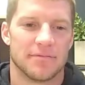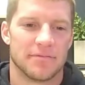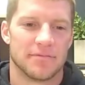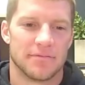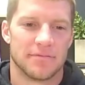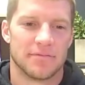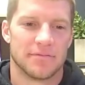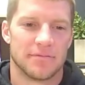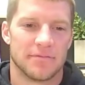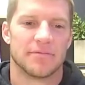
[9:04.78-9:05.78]

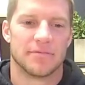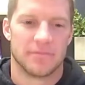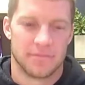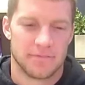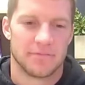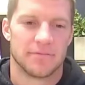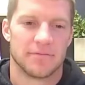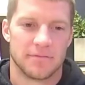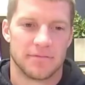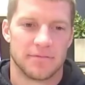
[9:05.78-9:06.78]

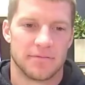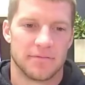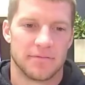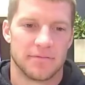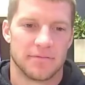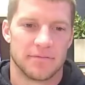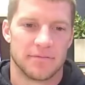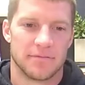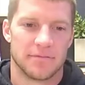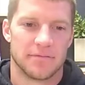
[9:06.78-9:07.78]

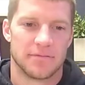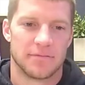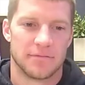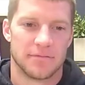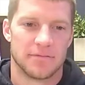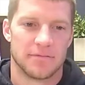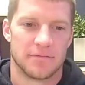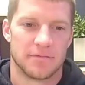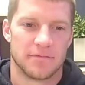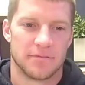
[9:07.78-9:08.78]

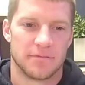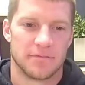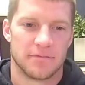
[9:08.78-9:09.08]
(not speaking)